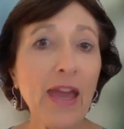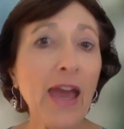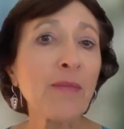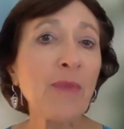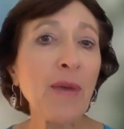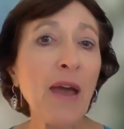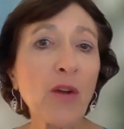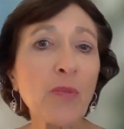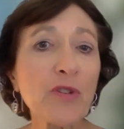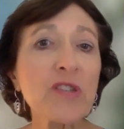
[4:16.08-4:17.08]
and on my power
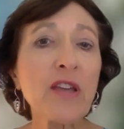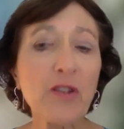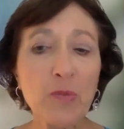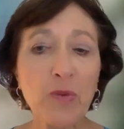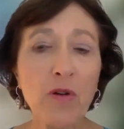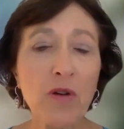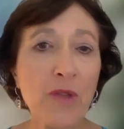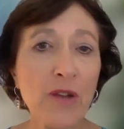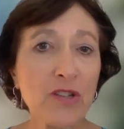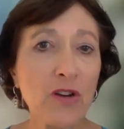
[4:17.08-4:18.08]
up your sales program
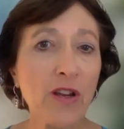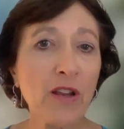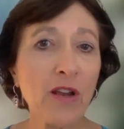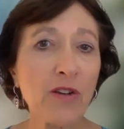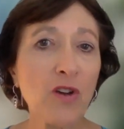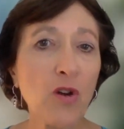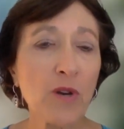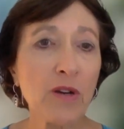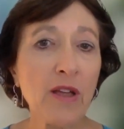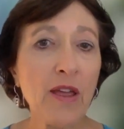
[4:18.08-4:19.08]
that's starting in
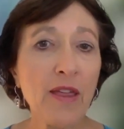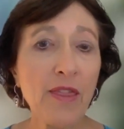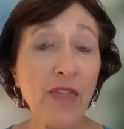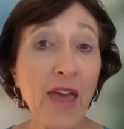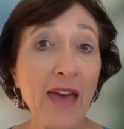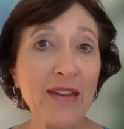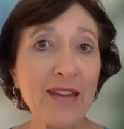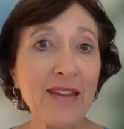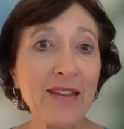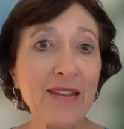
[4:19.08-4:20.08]
october that
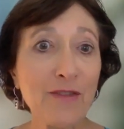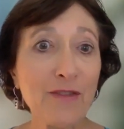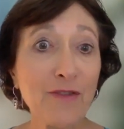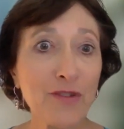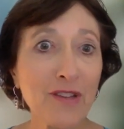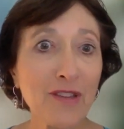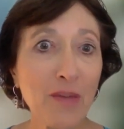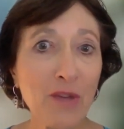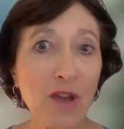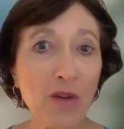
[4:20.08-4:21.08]
is the first thing that
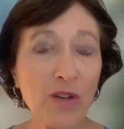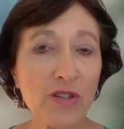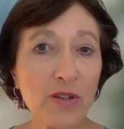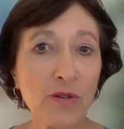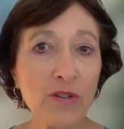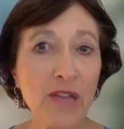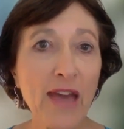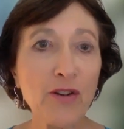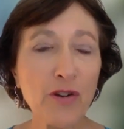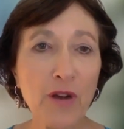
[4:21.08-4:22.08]
we go into is how
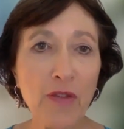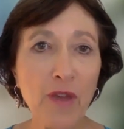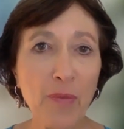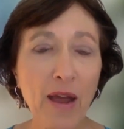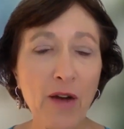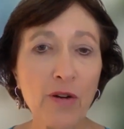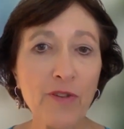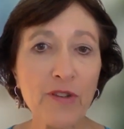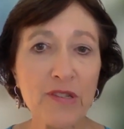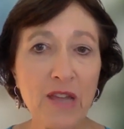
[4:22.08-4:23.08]
to create that
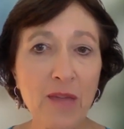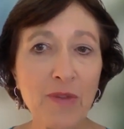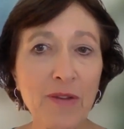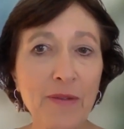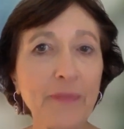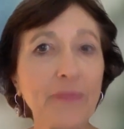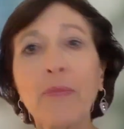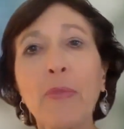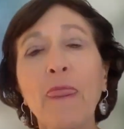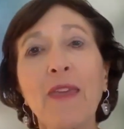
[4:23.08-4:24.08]
powerful statement
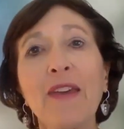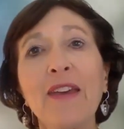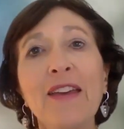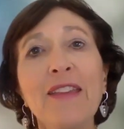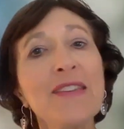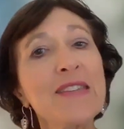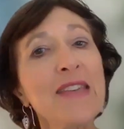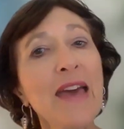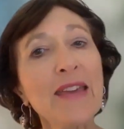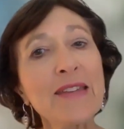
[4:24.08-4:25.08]
the
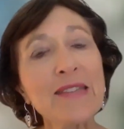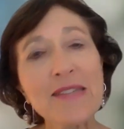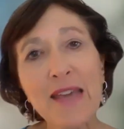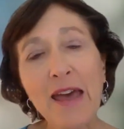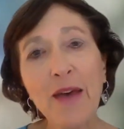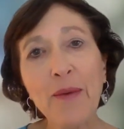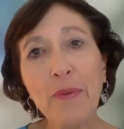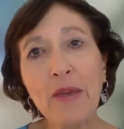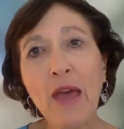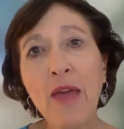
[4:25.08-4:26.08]
second step
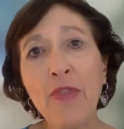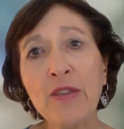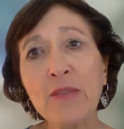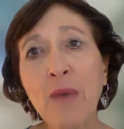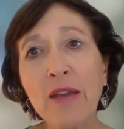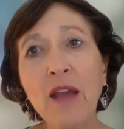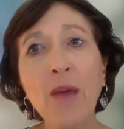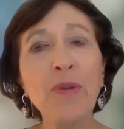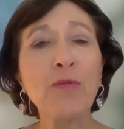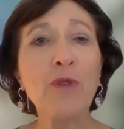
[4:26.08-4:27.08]
and this might
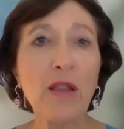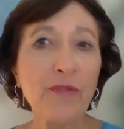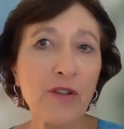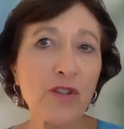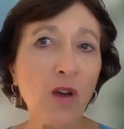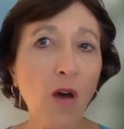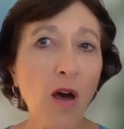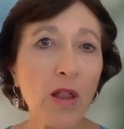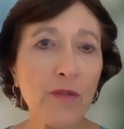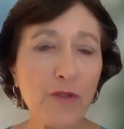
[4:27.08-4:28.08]
not be relevant to
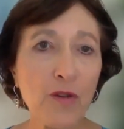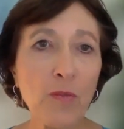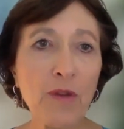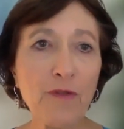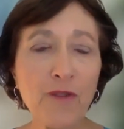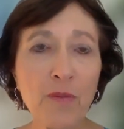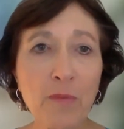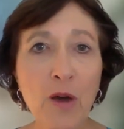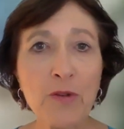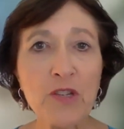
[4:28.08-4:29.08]
all of you but for
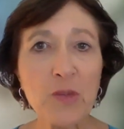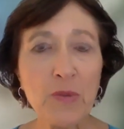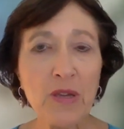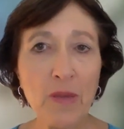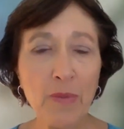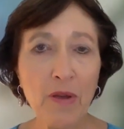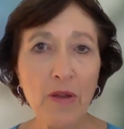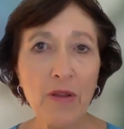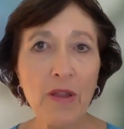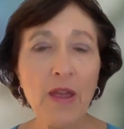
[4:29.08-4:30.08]
most
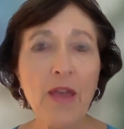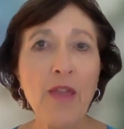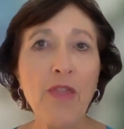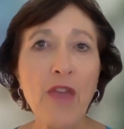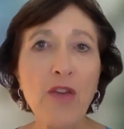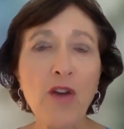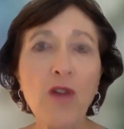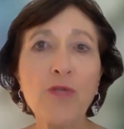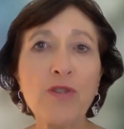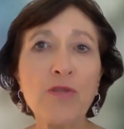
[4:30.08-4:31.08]
people they
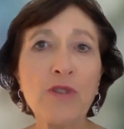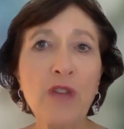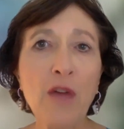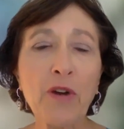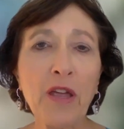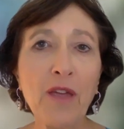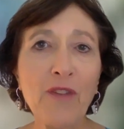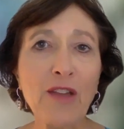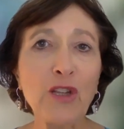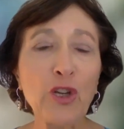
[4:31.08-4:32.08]
go to a networking
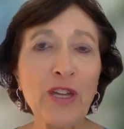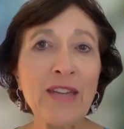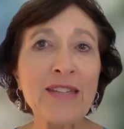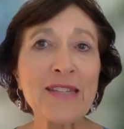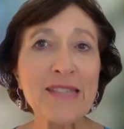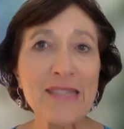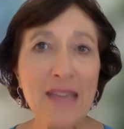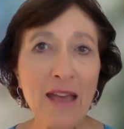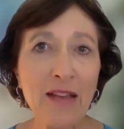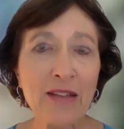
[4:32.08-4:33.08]
event looking to
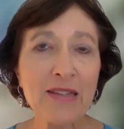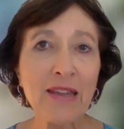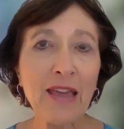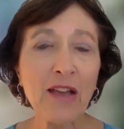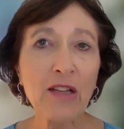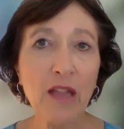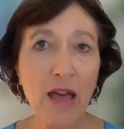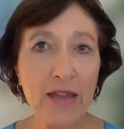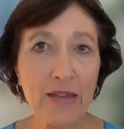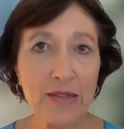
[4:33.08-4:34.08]
sell and to get
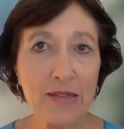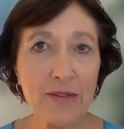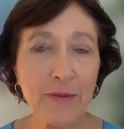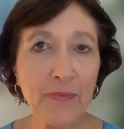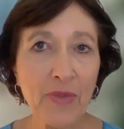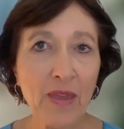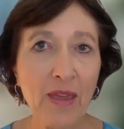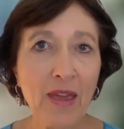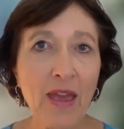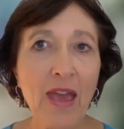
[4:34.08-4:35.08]
clients
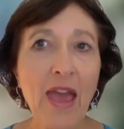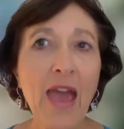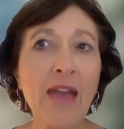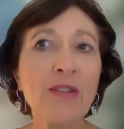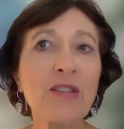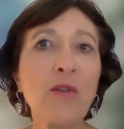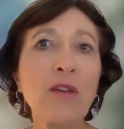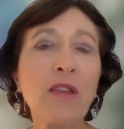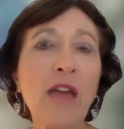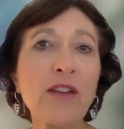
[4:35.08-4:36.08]
and so
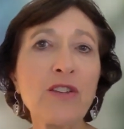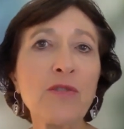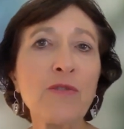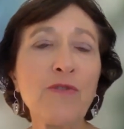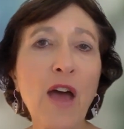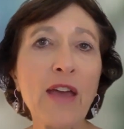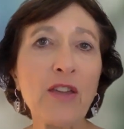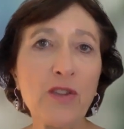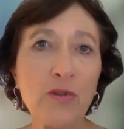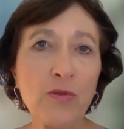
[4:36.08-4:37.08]
I'd like to
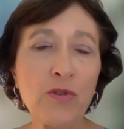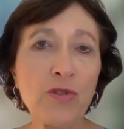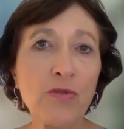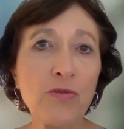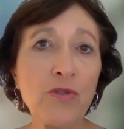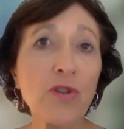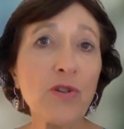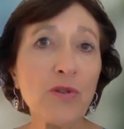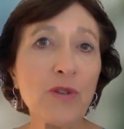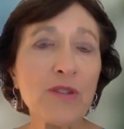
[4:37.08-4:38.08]
invite you to
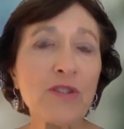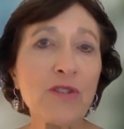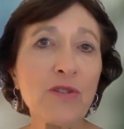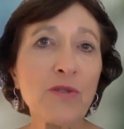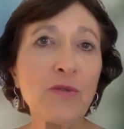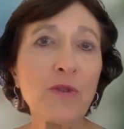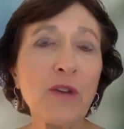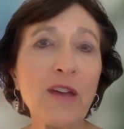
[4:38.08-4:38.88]
do is to